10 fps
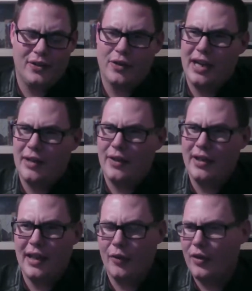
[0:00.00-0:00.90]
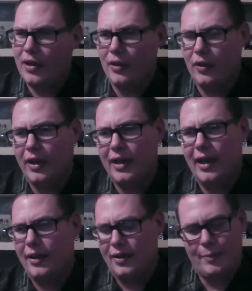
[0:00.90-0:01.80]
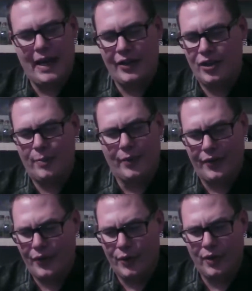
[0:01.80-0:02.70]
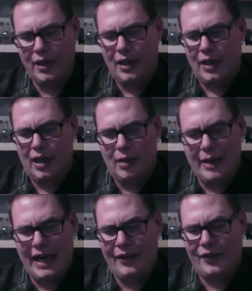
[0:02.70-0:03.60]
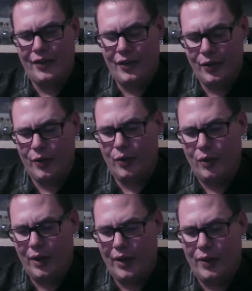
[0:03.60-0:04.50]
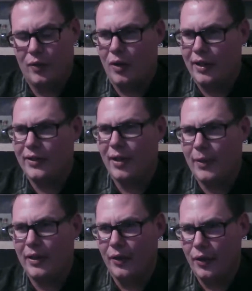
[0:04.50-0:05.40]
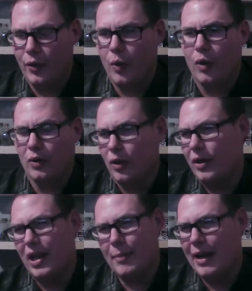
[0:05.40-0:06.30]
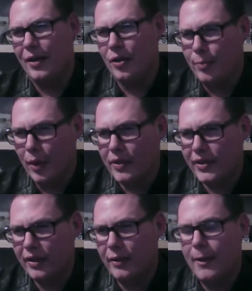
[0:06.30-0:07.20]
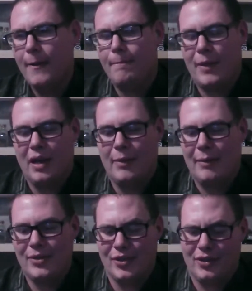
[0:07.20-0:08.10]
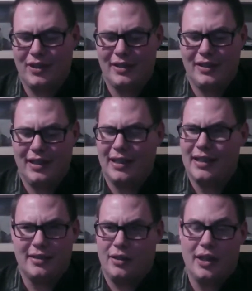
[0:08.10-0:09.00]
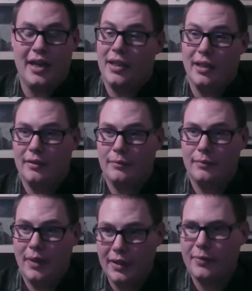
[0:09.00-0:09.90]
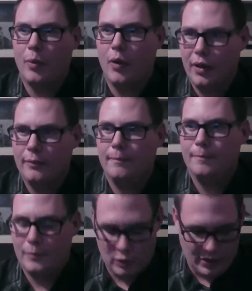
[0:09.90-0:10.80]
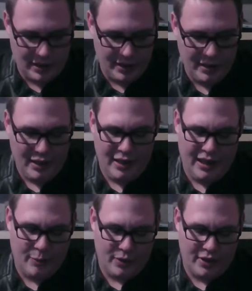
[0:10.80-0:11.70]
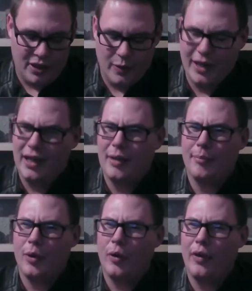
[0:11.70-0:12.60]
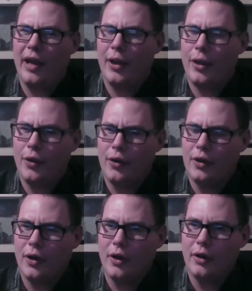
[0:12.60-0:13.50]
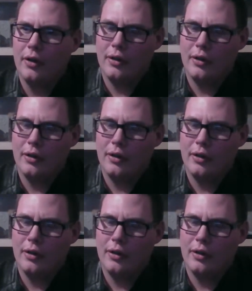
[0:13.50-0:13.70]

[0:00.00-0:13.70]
creative endeavor that you're looking at, this passionate pursuit, has to do with learning something new or learning about a new person, I'm certainly seeing that that's a good idea at this point. Okay, and we're going to go ahead and pull that third card.